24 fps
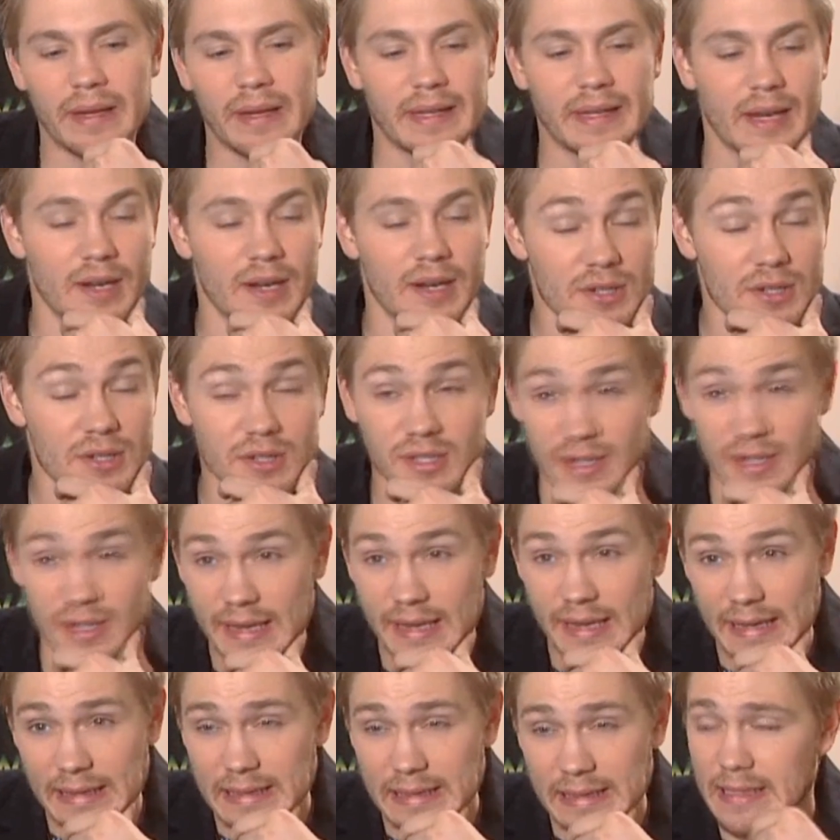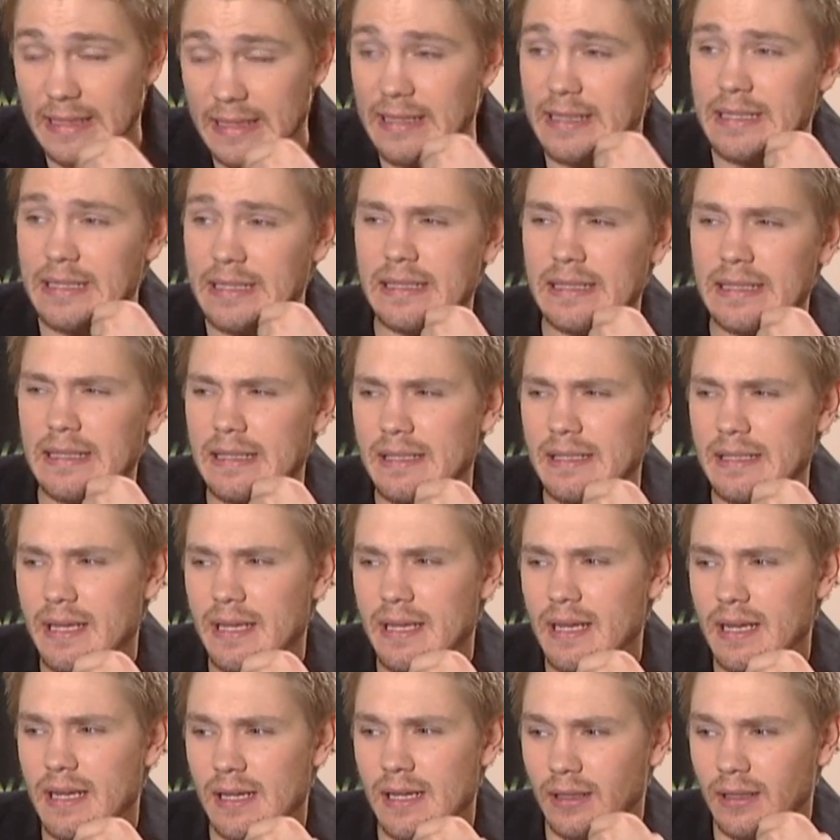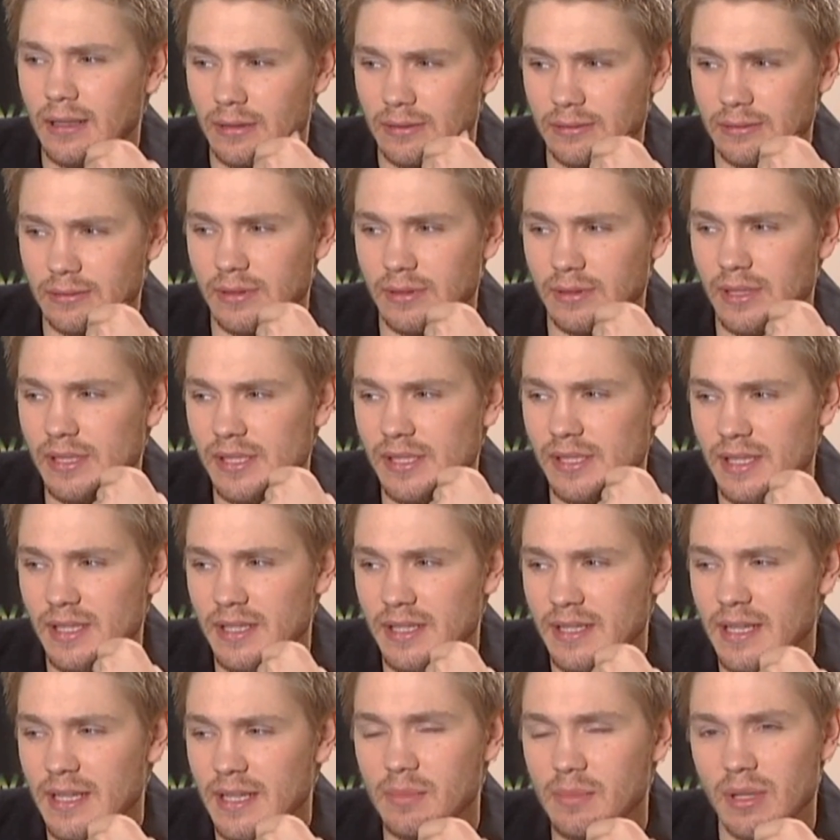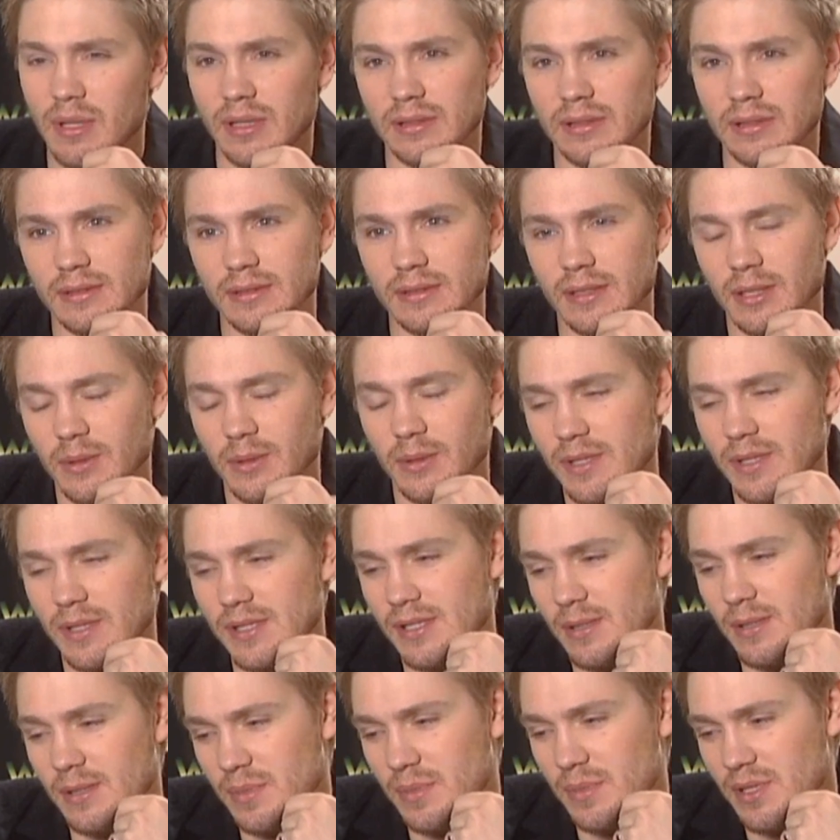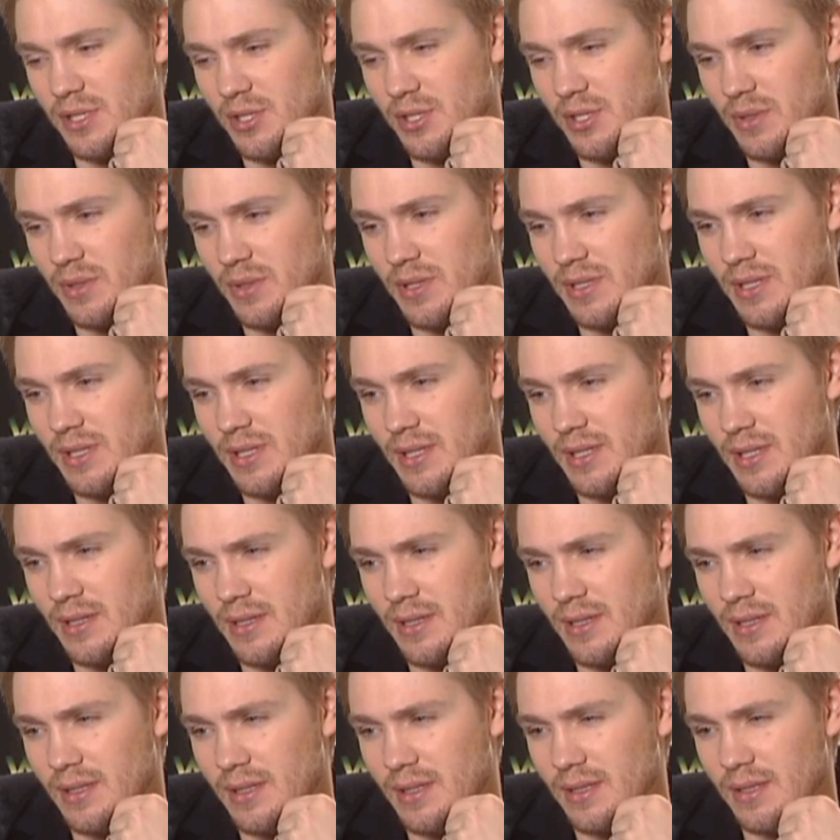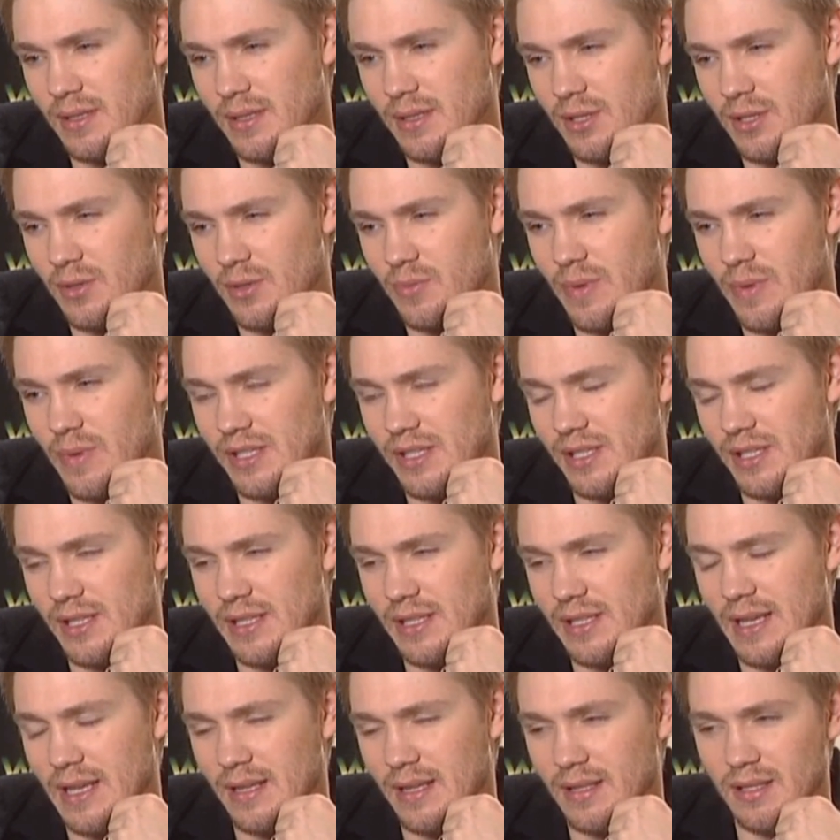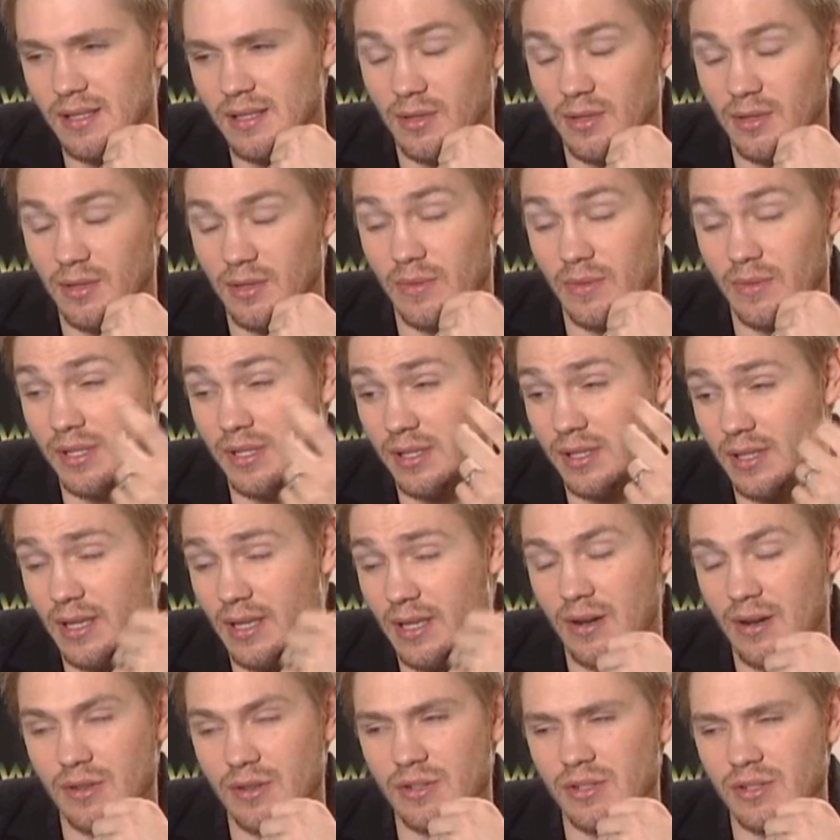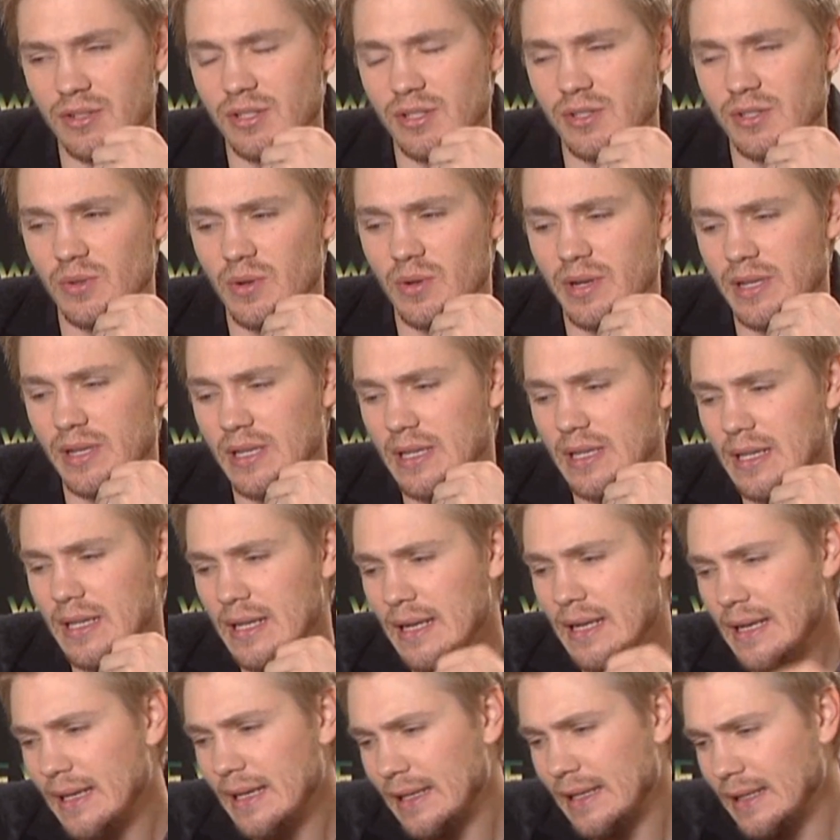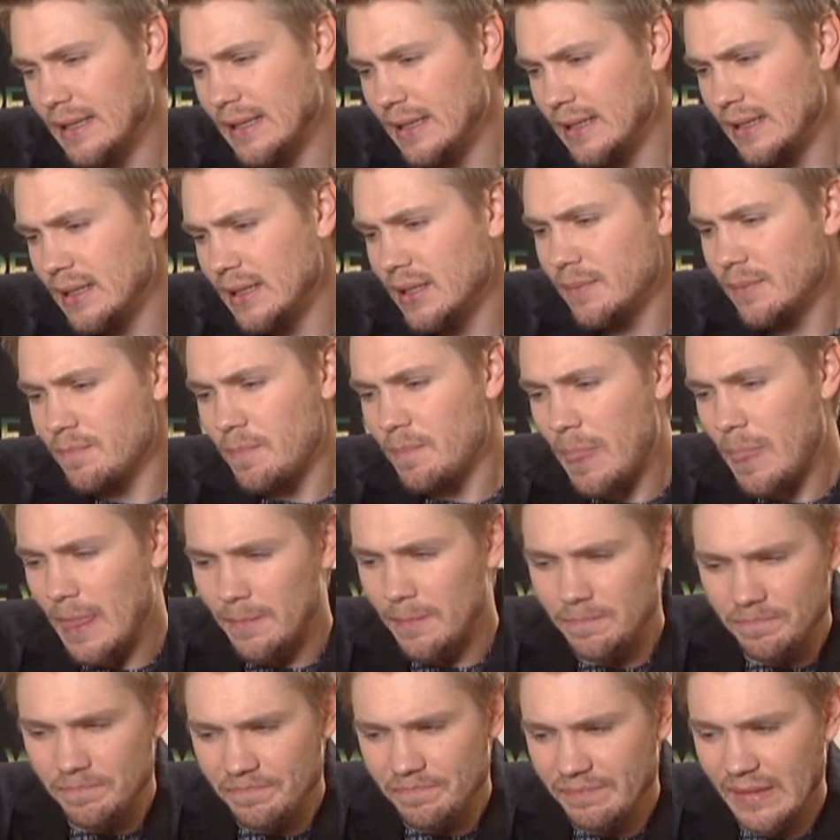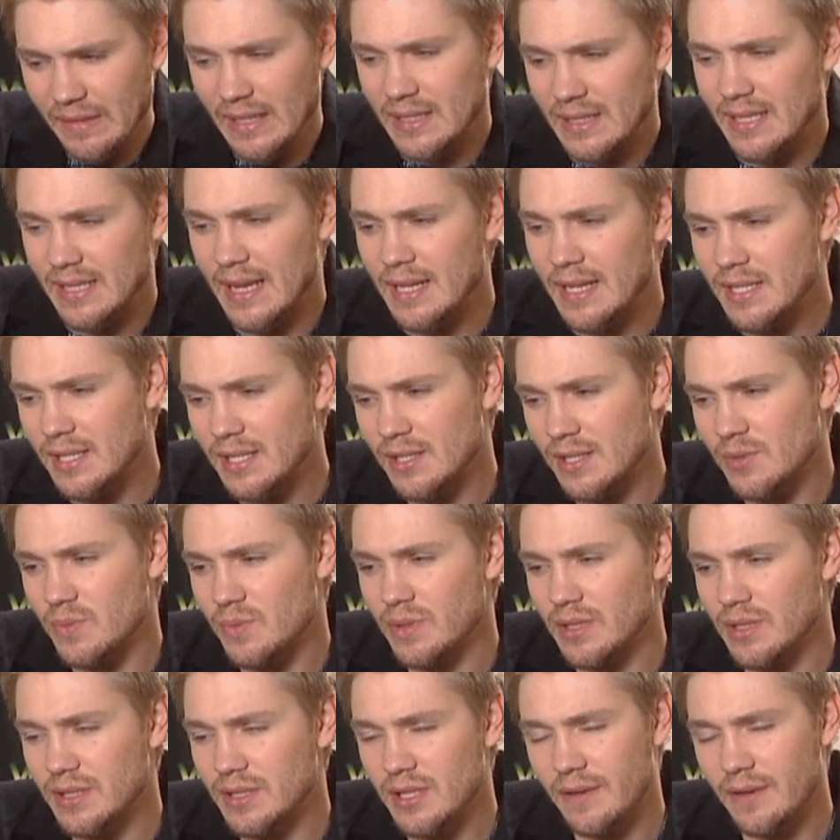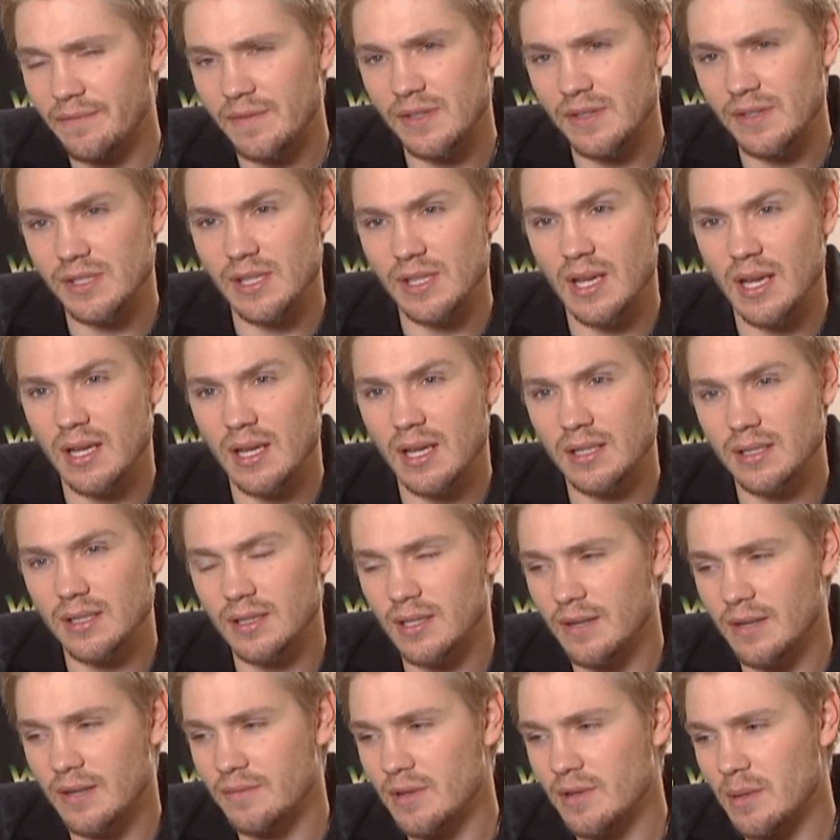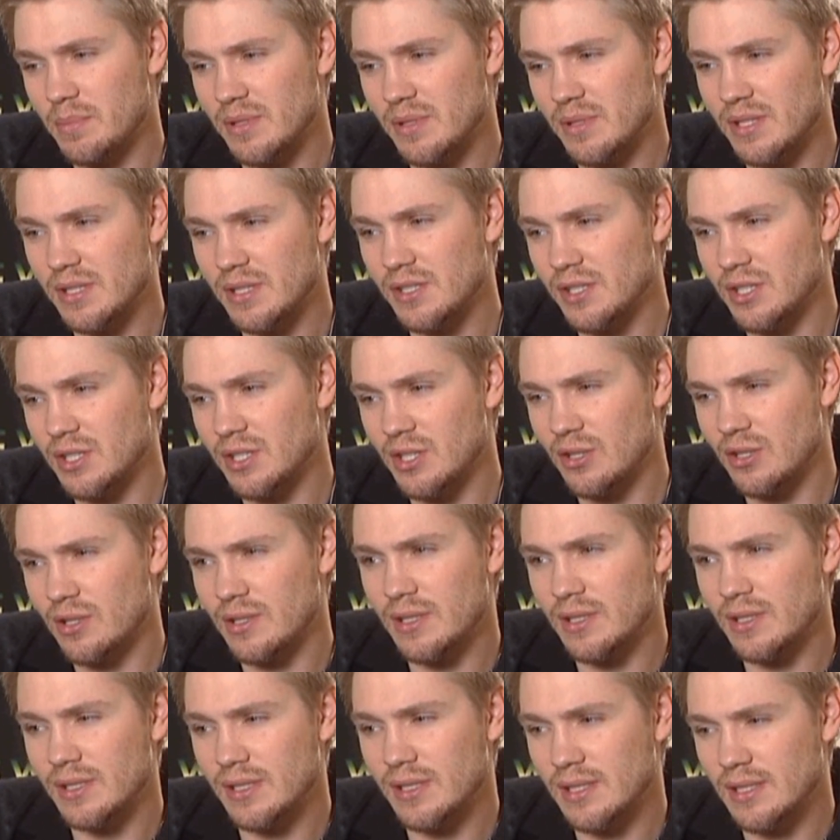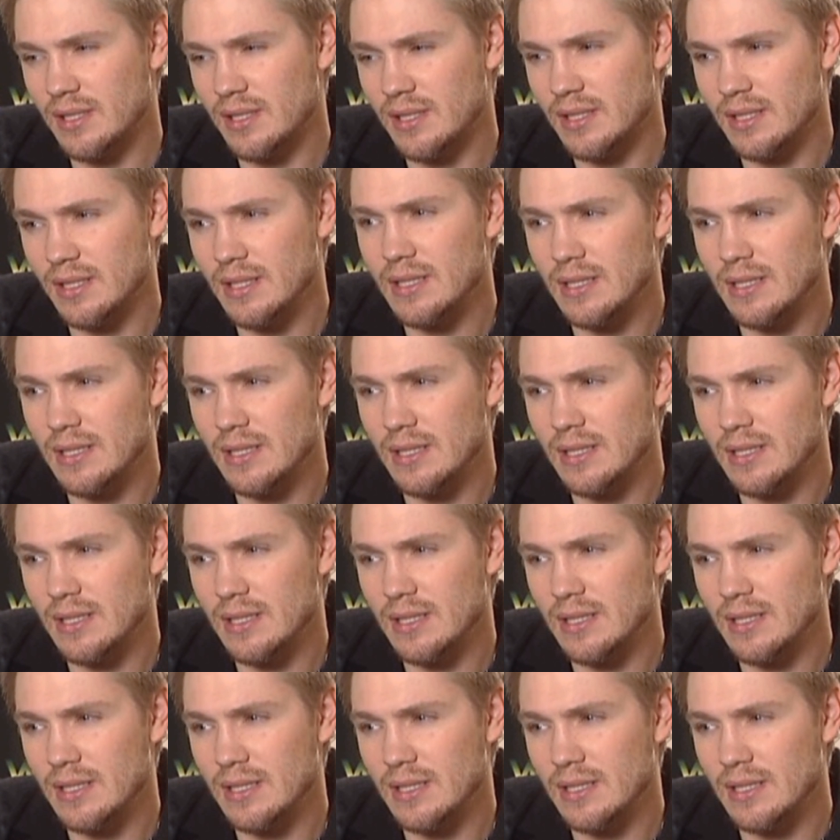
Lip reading: My character's Nick, and he's the enigma. You know, he's the mystery to the rest of the characters in the story. He takes this really tough facade to cover up his insecurities, and